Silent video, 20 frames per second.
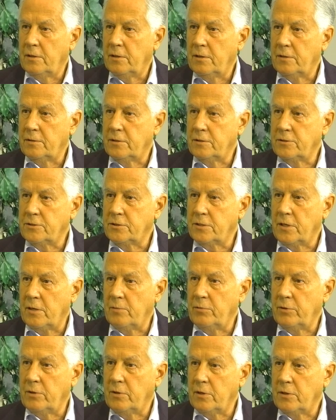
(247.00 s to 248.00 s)
at this
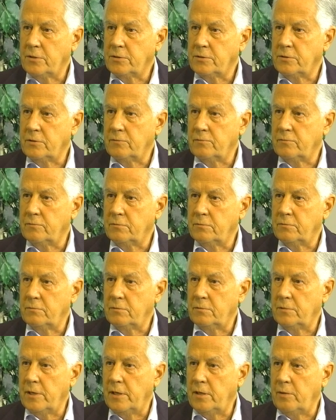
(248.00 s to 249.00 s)
time because of
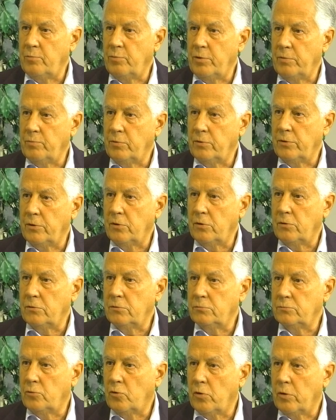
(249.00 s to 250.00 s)
letting people
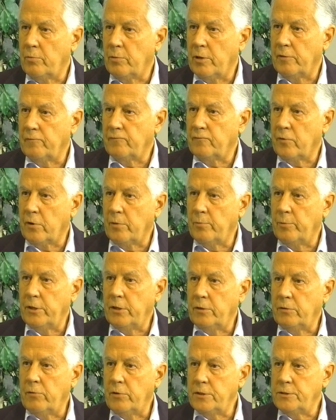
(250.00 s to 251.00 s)
know more about
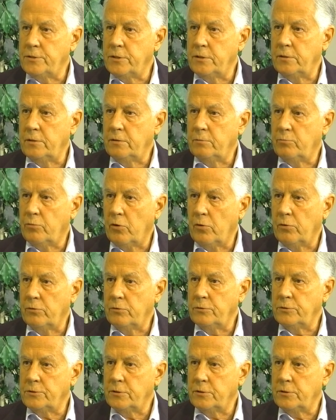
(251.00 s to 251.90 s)
farming and raising produce?